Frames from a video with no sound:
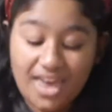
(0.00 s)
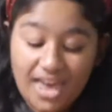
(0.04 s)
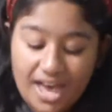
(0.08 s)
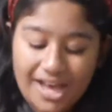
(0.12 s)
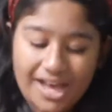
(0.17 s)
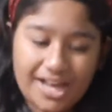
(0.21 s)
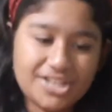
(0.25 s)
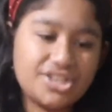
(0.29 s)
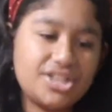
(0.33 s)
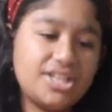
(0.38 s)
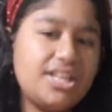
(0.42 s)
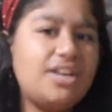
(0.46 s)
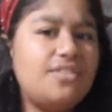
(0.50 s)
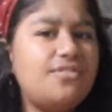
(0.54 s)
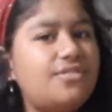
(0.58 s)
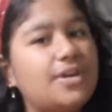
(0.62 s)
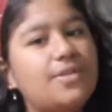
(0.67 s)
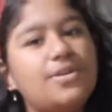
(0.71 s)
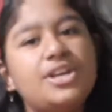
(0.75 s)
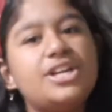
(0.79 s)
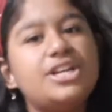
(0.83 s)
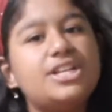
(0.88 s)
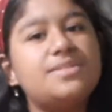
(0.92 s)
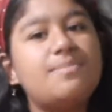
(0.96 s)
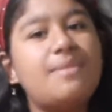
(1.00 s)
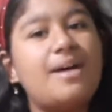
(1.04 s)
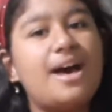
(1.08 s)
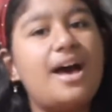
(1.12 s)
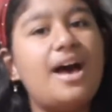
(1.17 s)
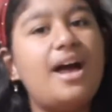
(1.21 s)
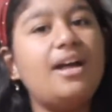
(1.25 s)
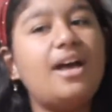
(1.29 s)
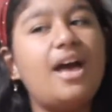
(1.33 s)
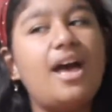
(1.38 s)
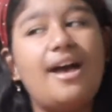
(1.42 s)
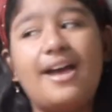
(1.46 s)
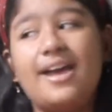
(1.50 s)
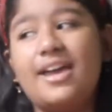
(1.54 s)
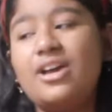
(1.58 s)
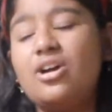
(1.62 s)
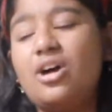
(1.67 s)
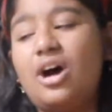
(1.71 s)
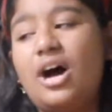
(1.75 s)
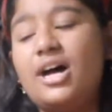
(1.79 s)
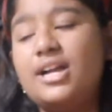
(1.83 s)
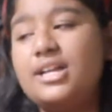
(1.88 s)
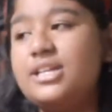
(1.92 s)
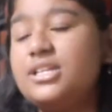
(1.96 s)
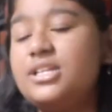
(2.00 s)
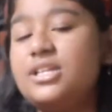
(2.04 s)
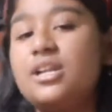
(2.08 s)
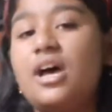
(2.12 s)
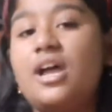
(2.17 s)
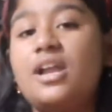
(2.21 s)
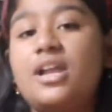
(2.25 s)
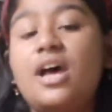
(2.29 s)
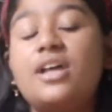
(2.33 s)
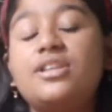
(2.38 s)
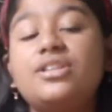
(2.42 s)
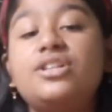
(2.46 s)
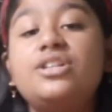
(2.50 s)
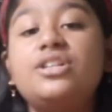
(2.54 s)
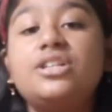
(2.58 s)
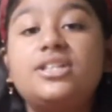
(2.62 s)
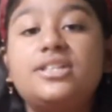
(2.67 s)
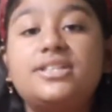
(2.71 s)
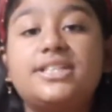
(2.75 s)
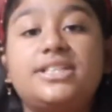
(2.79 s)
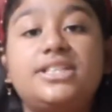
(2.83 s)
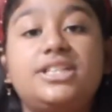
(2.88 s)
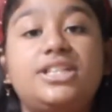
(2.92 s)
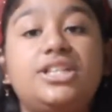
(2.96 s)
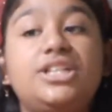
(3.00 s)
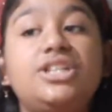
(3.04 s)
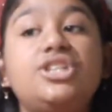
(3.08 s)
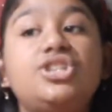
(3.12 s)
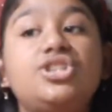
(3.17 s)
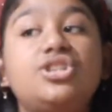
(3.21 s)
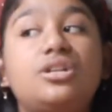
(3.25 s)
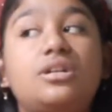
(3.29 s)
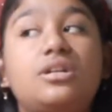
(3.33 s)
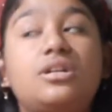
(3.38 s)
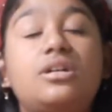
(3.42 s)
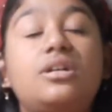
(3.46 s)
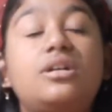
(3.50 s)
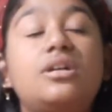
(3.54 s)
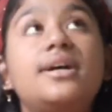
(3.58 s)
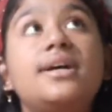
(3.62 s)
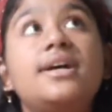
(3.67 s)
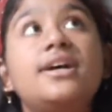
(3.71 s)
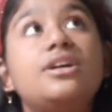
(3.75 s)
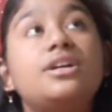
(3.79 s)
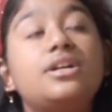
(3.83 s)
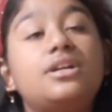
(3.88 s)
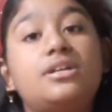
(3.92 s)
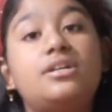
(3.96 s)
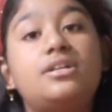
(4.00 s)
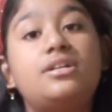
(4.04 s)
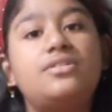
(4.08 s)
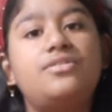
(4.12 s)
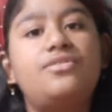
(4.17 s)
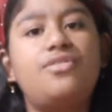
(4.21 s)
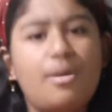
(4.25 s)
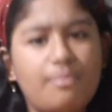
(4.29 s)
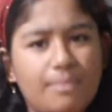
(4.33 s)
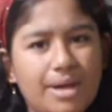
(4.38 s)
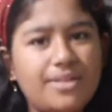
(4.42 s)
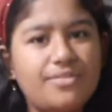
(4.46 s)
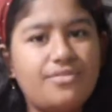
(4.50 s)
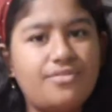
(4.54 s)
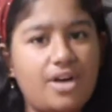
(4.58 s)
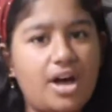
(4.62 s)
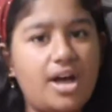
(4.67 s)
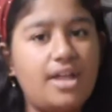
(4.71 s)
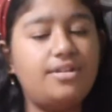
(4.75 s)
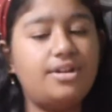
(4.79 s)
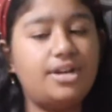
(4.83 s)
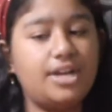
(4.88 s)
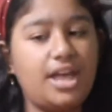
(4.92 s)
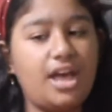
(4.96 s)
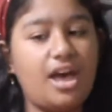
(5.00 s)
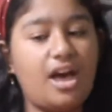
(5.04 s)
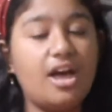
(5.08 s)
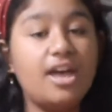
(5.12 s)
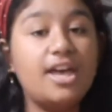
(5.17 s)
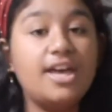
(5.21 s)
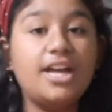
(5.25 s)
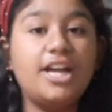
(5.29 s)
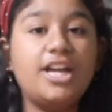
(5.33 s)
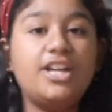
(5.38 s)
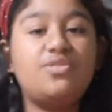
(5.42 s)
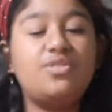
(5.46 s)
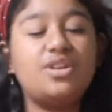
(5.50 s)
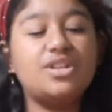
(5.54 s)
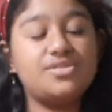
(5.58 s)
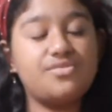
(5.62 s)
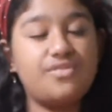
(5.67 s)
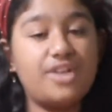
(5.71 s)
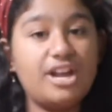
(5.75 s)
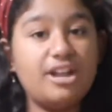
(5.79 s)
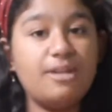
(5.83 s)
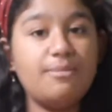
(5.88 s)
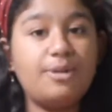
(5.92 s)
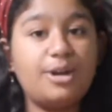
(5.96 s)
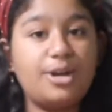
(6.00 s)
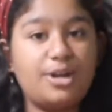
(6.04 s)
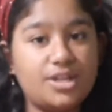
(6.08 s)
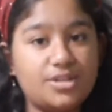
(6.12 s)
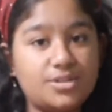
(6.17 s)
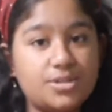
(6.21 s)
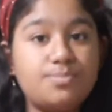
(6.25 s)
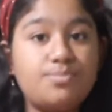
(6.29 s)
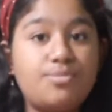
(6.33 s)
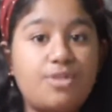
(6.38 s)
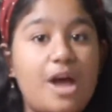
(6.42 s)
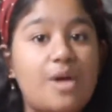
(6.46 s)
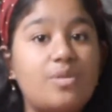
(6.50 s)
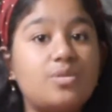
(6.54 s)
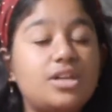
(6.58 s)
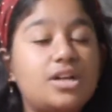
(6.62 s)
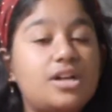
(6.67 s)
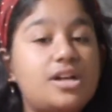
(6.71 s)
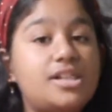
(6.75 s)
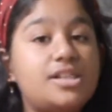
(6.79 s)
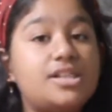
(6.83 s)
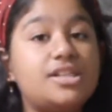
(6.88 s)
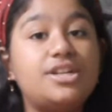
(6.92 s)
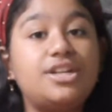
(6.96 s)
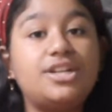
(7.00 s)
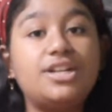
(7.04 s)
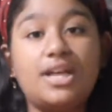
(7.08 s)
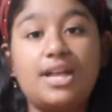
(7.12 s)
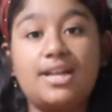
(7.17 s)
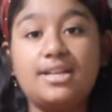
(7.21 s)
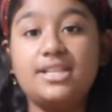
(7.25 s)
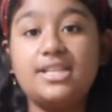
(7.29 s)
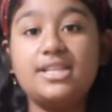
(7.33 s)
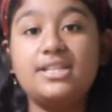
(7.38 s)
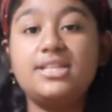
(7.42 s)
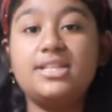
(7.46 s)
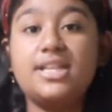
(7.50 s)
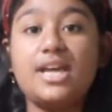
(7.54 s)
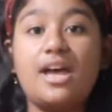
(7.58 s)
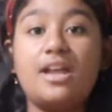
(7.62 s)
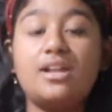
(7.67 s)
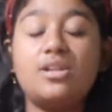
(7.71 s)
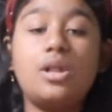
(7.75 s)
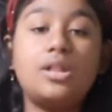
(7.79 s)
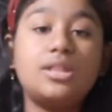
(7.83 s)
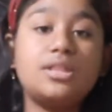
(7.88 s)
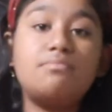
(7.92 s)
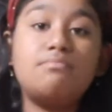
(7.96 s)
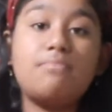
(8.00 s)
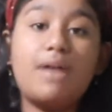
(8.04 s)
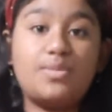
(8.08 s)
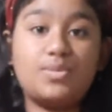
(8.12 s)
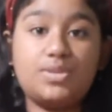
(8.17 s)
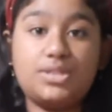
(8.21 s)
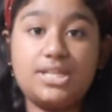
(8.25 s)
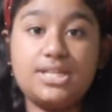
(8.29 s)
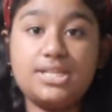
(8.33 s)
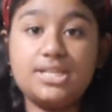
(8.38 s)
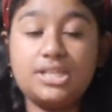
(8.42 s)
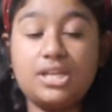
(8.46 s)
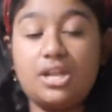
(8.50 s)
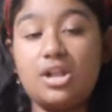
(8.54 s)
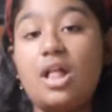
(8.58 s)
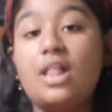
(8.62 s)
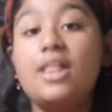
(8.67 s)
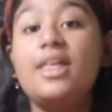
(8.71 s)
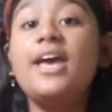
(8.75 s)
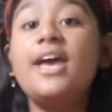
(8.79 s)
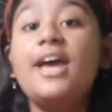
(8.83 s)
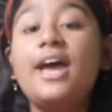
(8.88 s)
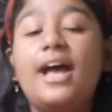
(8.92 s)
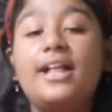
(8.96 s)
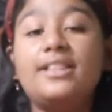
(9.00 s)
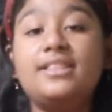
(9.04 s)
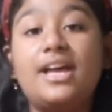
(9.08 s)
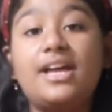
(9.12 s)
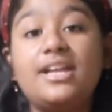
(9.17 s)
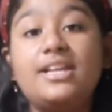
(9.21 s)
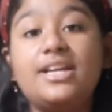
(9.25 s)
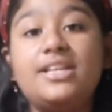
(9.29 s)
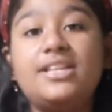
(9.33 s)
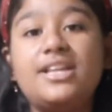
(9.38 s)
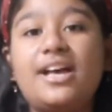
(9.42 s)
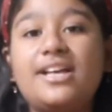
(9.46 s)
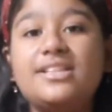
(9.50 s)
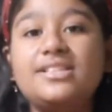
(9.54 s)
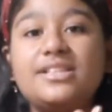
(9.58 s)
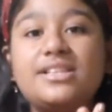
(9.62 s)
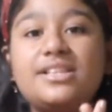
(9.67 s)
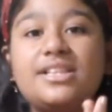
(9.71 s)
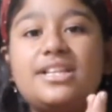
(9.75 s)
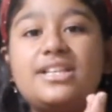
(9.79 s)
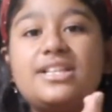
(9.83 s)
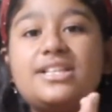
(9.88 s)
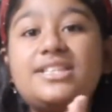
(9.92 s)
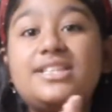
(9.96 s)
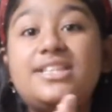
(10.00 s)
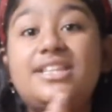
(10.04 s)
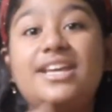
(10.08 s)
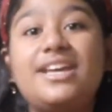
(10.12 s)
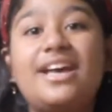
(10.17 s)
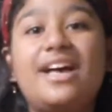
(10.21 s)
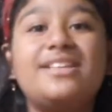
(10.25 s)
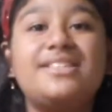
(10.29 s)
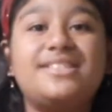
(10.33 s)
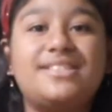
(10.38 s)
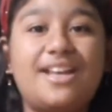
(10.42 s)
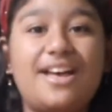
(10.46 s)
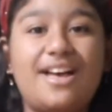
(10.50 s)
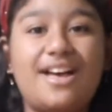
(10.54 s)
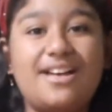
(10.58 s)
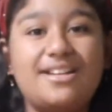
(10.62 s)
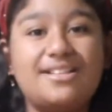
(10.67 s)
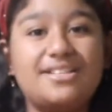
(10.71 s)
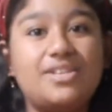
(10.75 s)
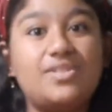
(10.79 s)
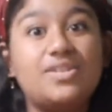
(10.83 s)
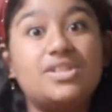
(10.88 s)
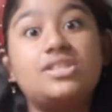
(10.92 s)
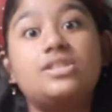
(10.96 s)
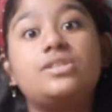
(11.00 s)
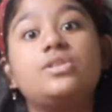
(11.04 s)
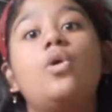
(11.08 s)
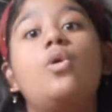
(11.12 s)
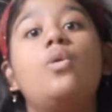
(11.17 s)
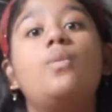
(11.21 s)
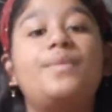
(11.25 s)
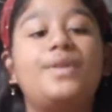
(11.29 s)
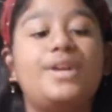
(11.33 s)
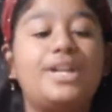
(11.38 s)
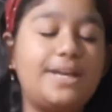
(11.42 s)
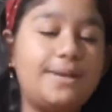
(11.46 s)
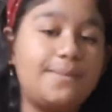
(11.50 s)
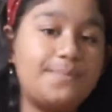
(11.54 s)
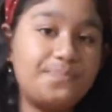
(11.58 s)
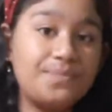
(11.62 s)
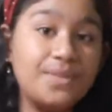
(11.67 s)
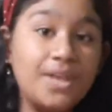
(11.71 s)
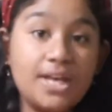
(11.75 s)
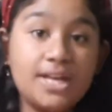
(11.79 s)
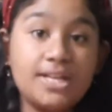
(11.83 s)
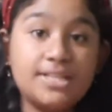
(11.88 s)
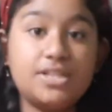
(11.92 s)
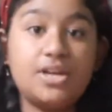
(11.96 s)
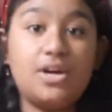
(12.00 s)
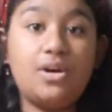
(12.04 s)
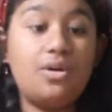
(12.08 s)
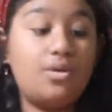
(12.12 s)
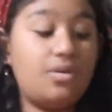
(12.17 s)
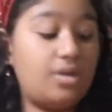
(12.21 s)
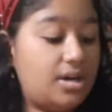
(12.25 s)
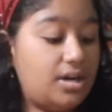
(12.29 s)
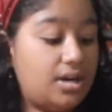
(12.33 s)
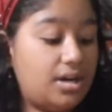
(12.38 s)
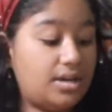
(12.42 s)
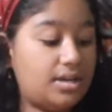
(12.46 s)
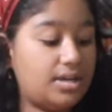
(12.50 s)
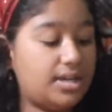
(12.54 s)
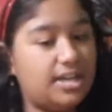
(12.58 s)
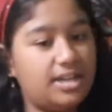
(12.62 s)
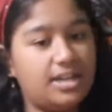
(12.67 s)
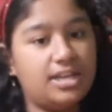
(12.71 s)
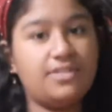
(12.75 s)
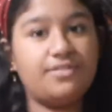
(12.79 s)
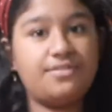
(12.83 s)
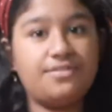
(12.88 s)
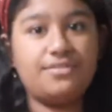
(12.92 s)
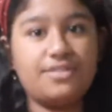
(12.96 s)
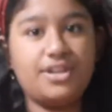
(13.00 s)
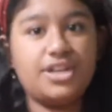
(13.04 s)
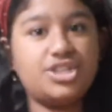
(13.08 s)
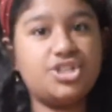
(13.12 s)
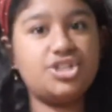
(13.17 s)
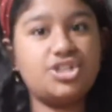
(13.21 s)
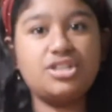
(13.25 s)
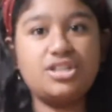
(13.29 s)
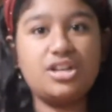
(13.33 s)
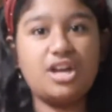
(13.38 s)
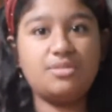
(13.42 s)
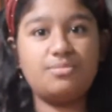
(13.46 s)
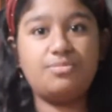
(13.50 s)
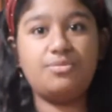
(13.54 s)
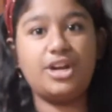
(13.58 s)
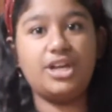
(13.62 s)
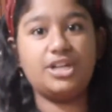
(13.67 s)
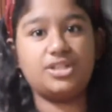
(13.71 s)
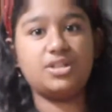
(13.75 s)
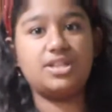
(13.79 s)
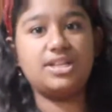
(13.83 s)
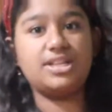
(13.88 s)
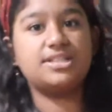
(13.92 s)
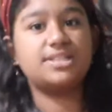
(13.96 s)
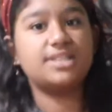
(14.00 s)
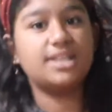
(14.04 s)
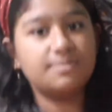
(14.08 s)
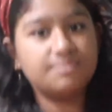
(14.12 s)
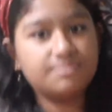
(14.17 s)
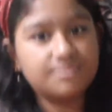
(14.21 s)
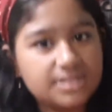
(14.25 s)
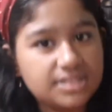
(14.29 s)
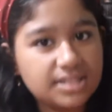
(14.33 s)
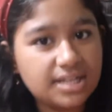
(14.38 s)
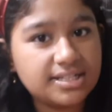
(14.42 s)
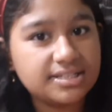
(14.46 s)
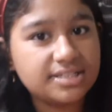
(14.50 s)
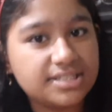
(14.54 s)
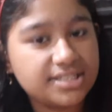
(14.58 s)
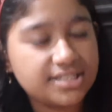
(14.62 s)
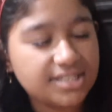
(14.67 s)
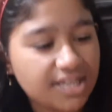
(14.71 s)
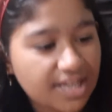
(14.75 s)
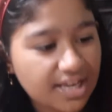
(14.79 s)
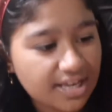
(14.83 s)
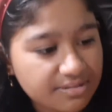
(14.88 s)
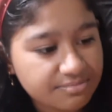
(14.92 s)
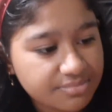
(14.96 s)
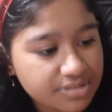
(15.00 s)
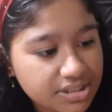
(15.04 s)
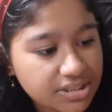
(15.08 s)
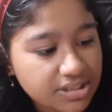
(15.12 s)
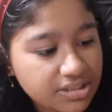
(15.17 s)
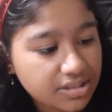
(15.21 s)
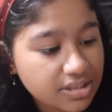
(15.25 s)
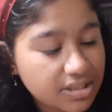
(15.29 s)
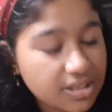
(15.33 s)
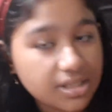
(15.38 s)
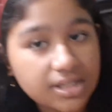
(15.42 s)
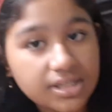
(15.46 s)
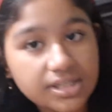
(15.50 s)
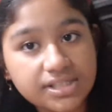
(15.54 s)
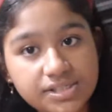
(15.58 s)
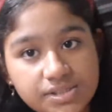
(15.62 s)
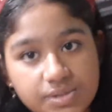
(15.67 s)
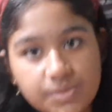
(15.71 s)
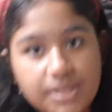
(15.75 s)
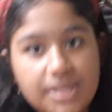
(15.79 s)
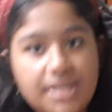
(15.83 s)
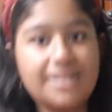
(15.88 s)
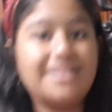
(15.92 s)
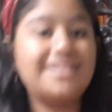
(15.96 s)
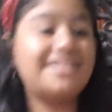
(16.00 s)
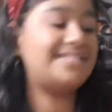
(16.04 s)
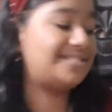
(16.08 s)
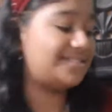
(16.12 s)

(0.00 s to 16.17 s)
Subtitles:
Actually, a few years back, I got another Ganesh from my father. Yeah, it was very pretty. It's brown colored, and then it had all the mountains and all, and then it has a little diya stand. It is so pretty. So if it should not break, so let's keep it at the table. So yeah.